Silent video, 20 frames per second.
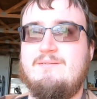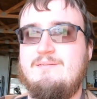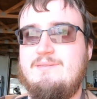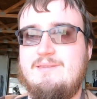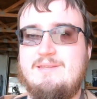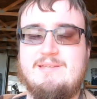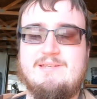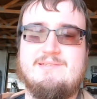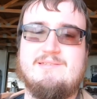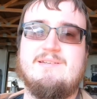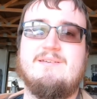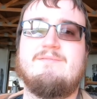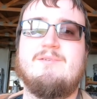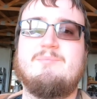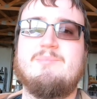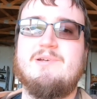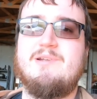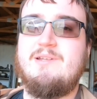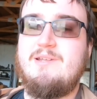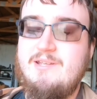thanks to
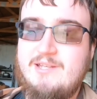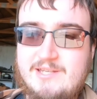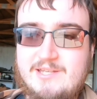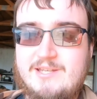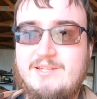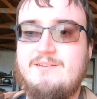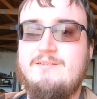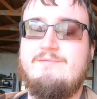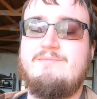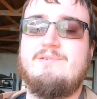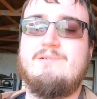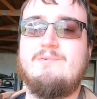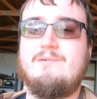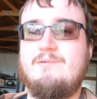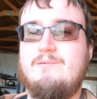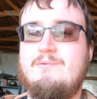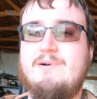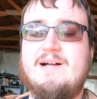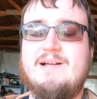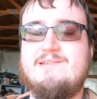everybody again for
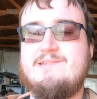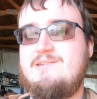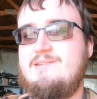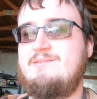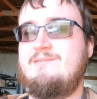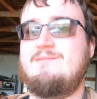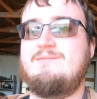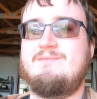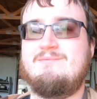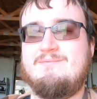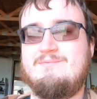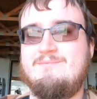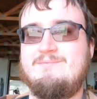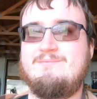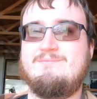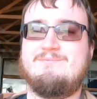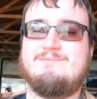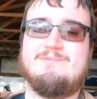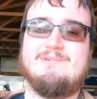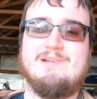watching
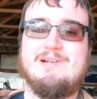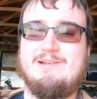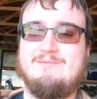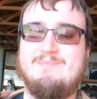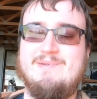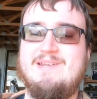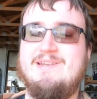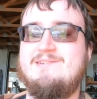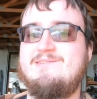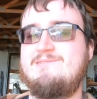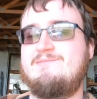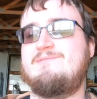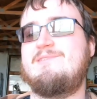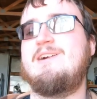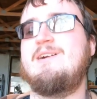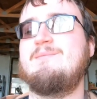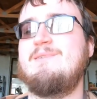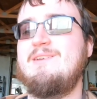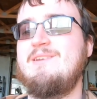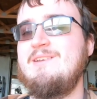what I've made so far.
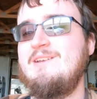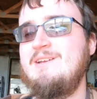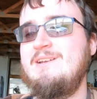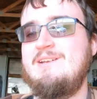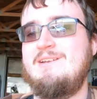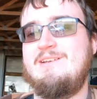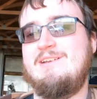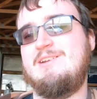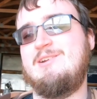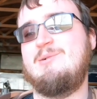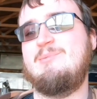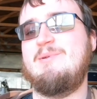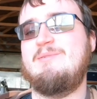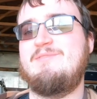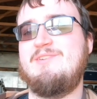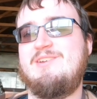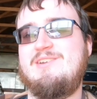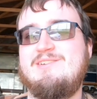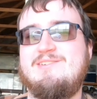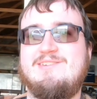I mean, I know my
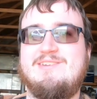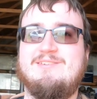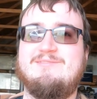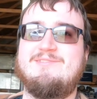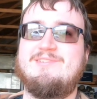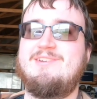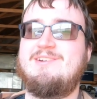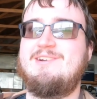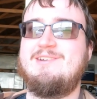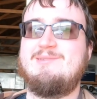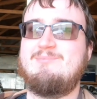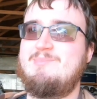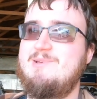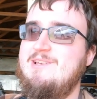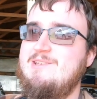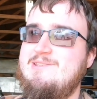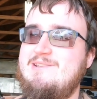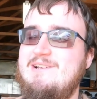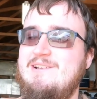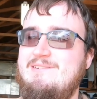videos definitely aren't the
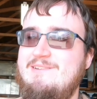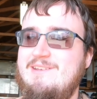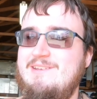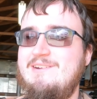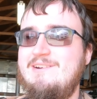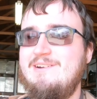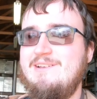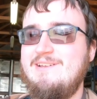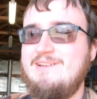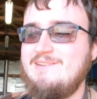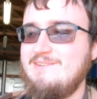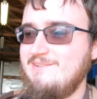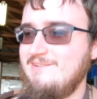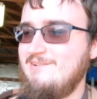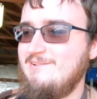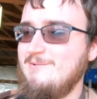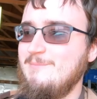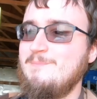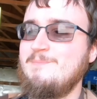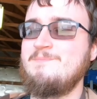best on the internet.
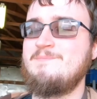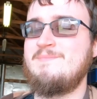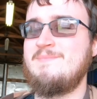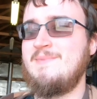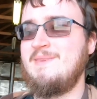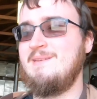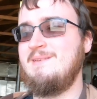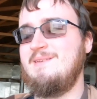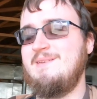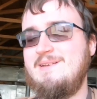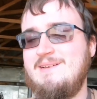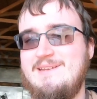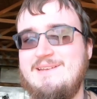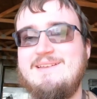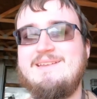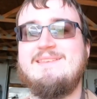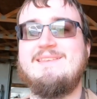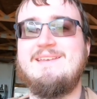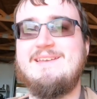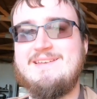So again,
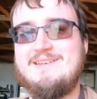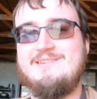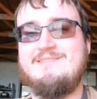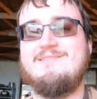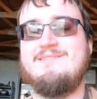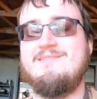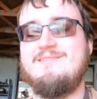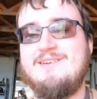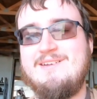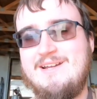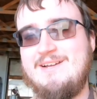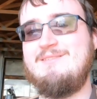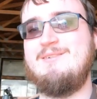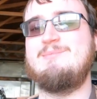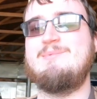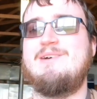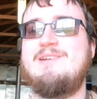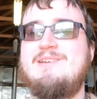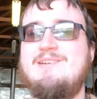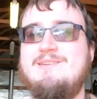thank you,
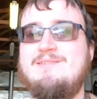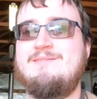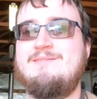everybody.